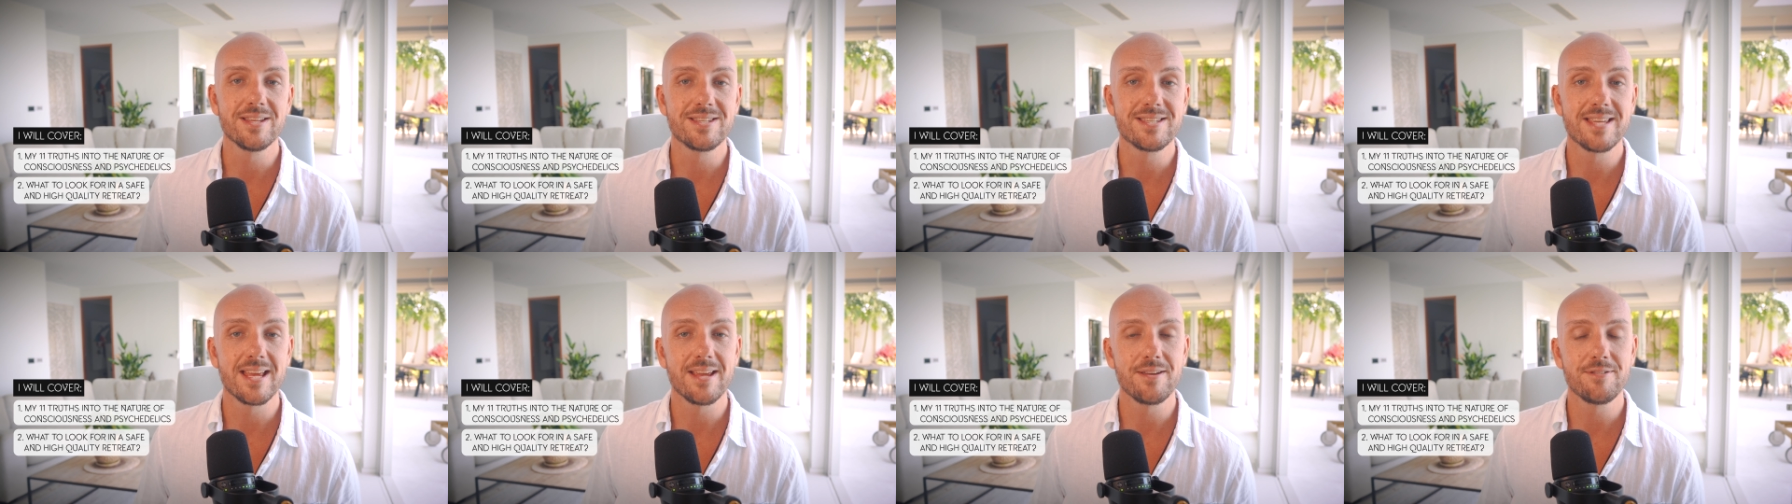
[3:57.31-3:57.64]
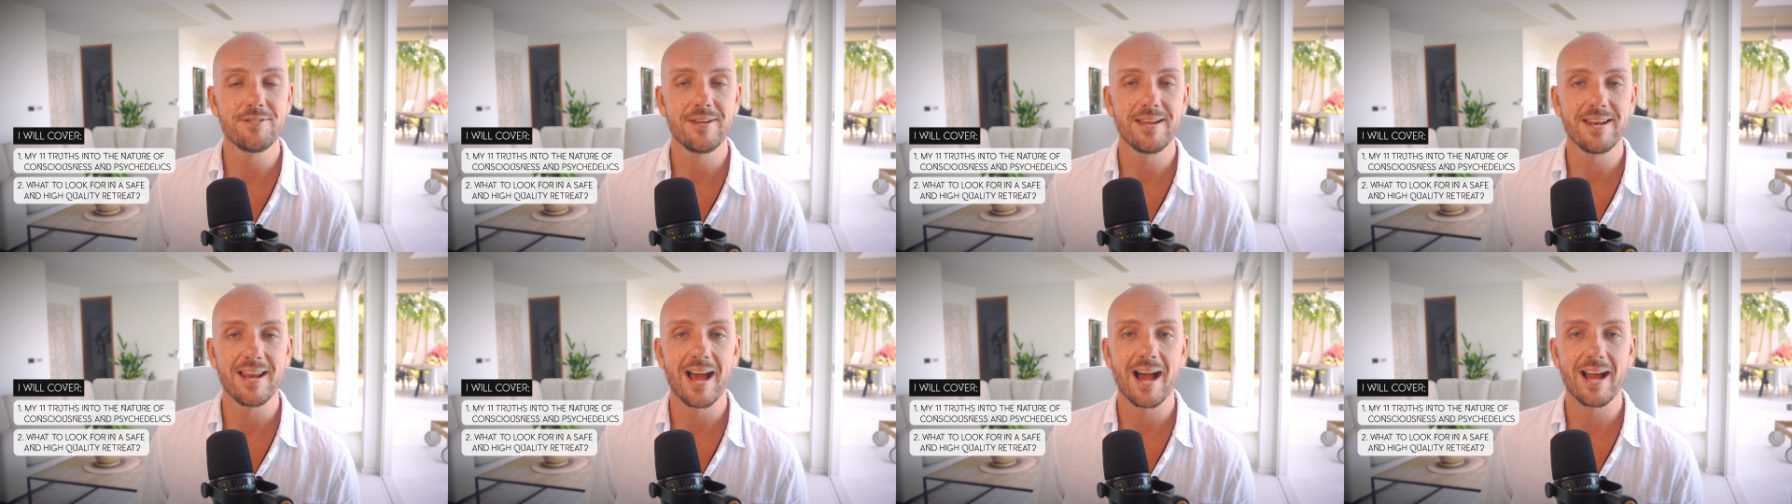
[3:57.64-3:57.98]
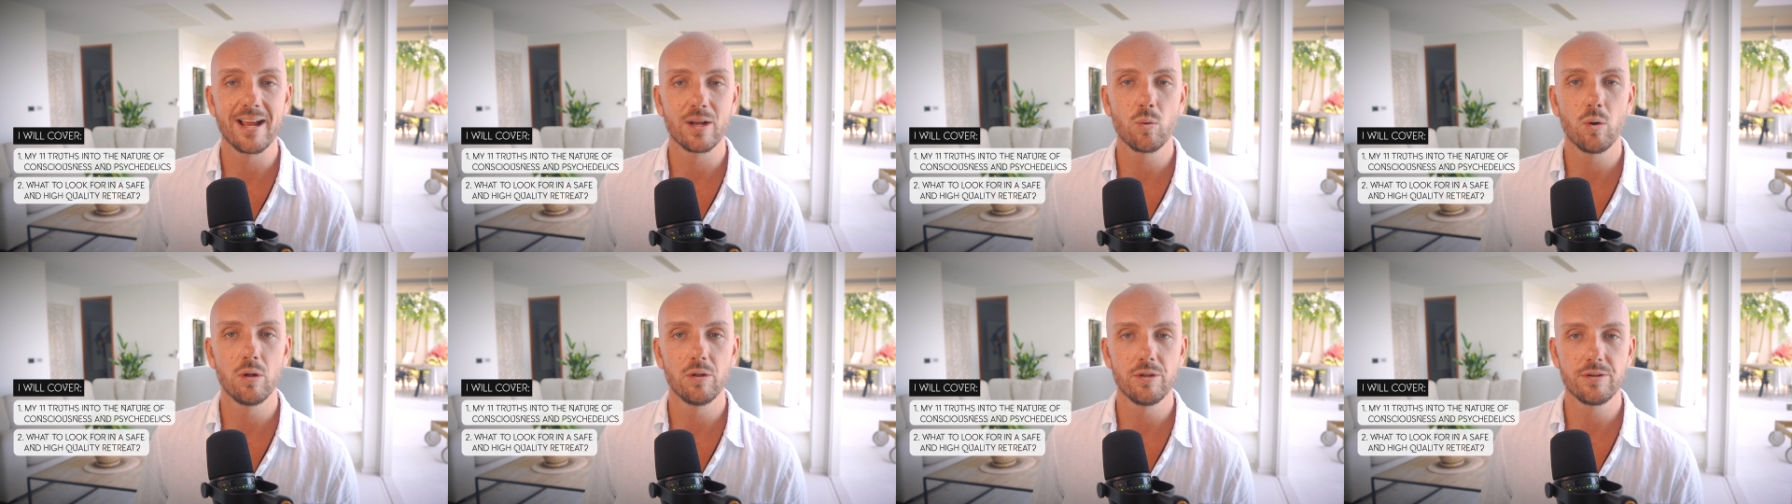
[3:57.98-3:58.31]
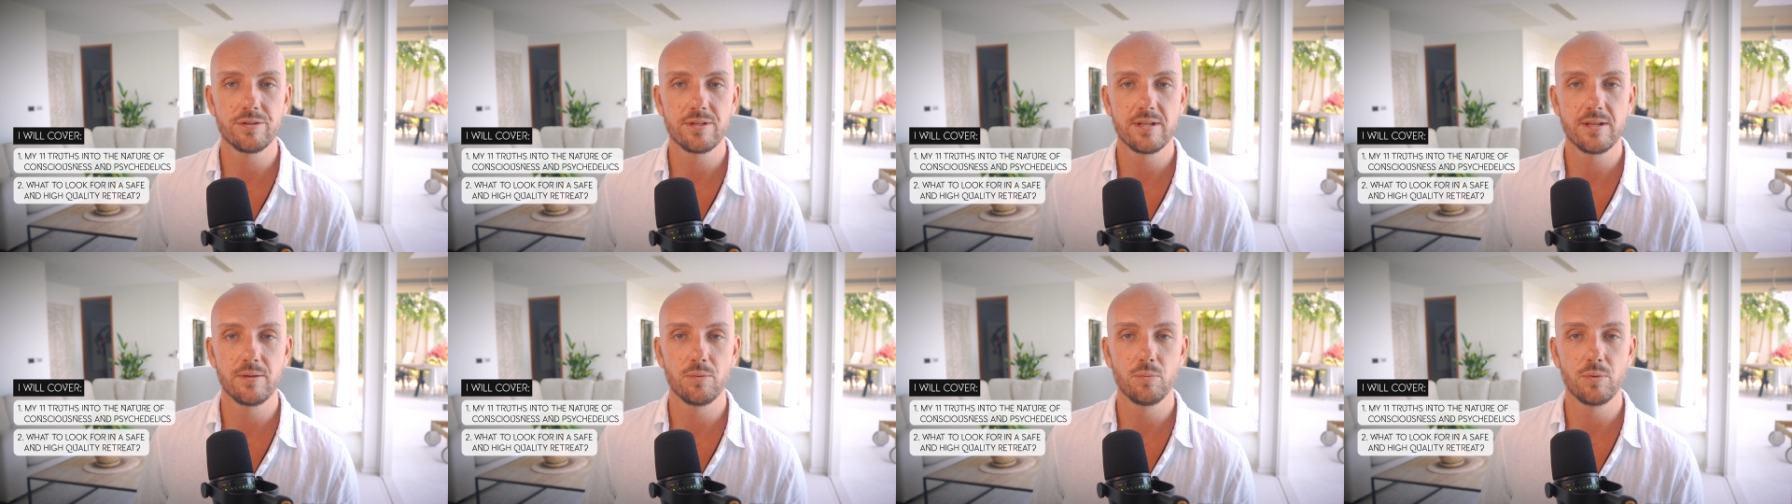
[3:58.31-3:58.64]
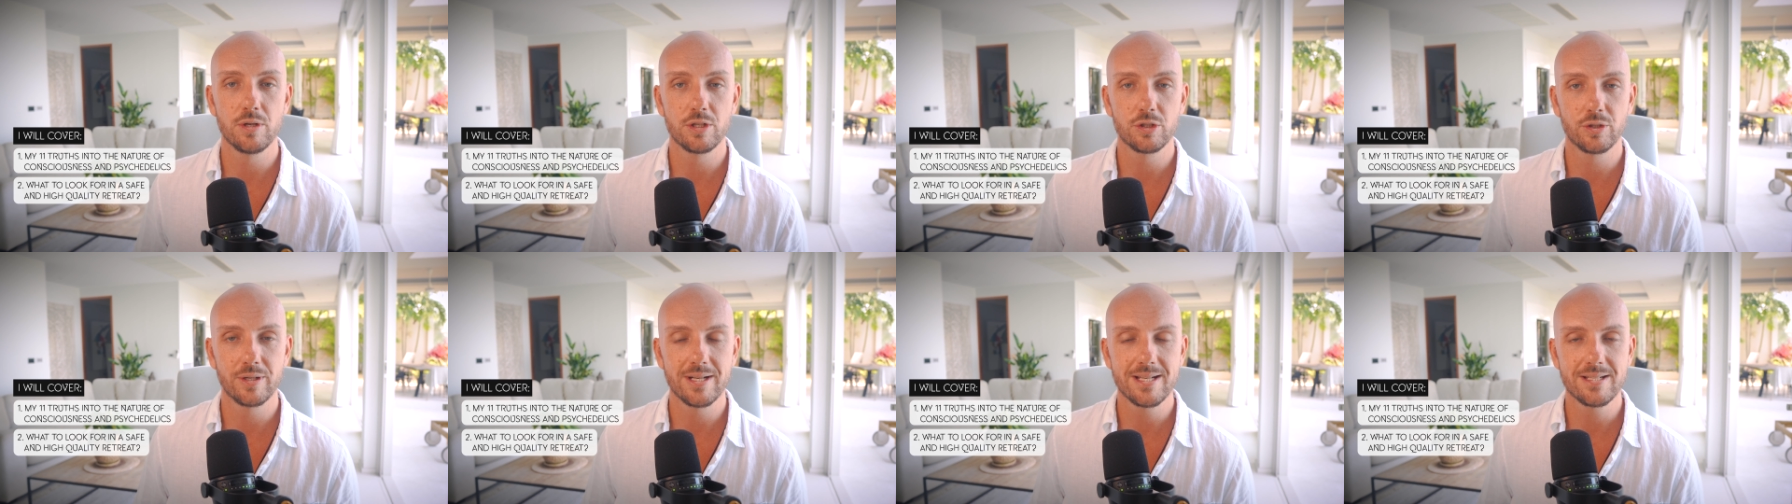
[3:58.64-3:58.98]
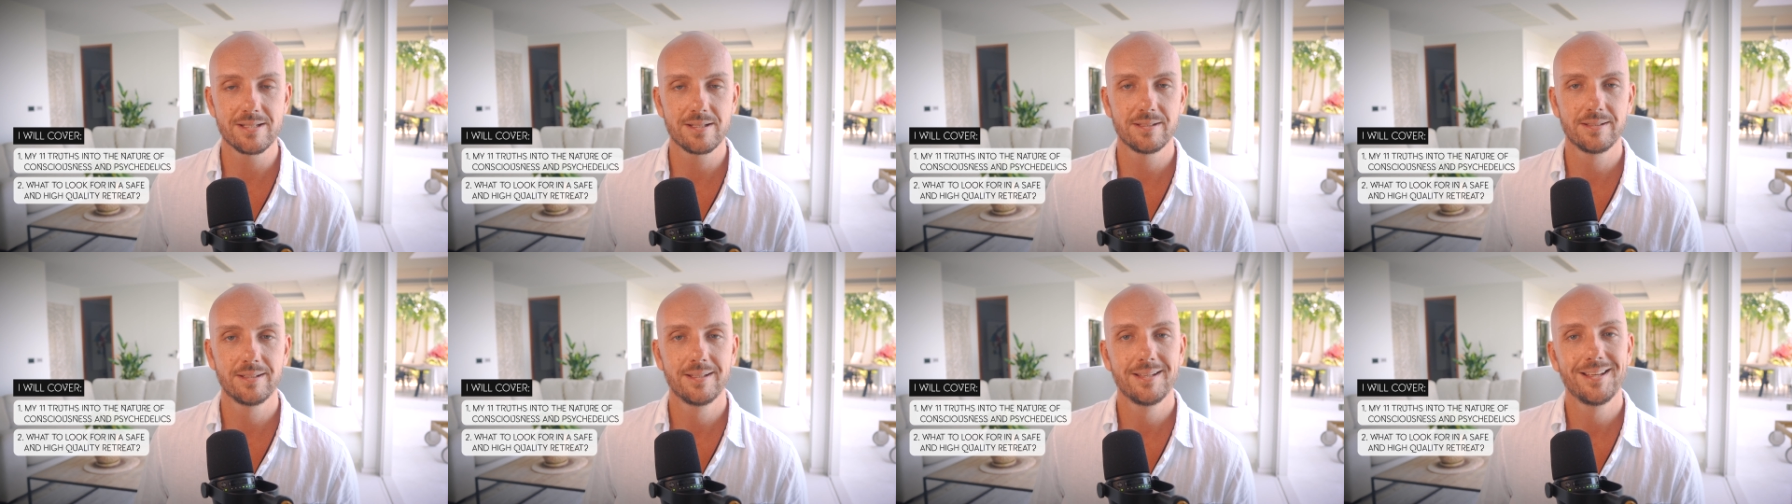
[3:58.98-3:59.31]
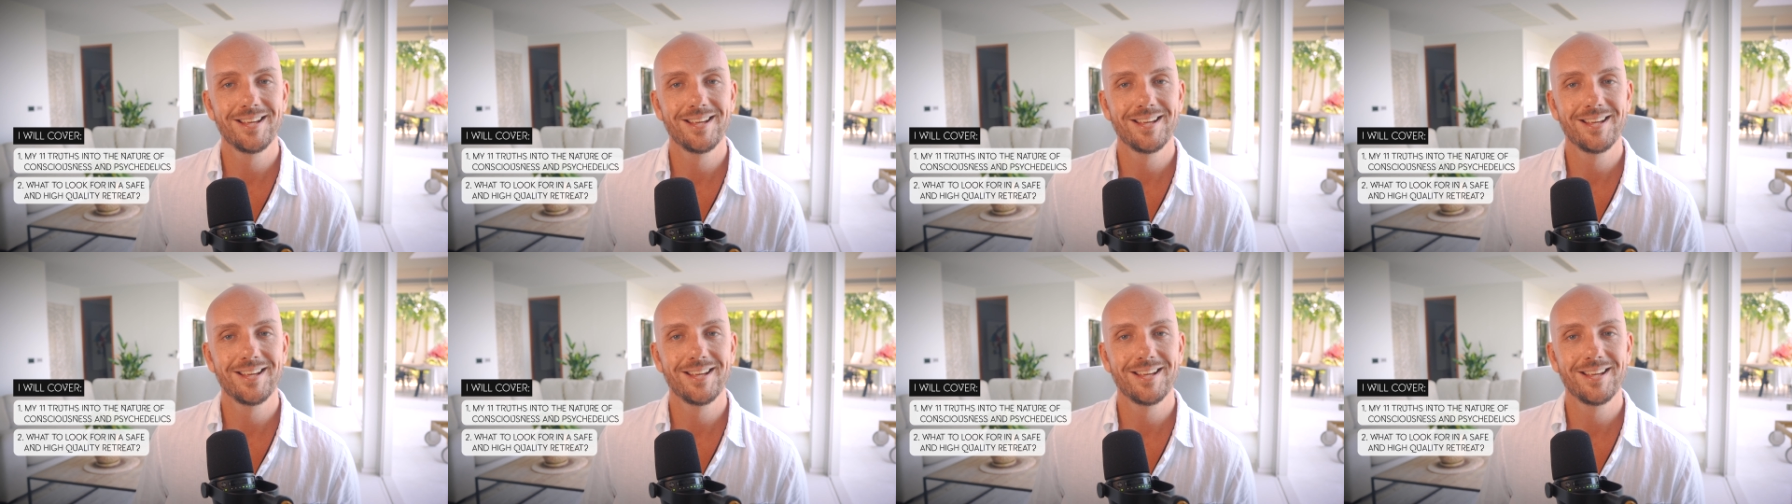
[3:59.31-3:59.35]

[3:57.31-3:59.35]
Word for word: a safe and high quality retreat.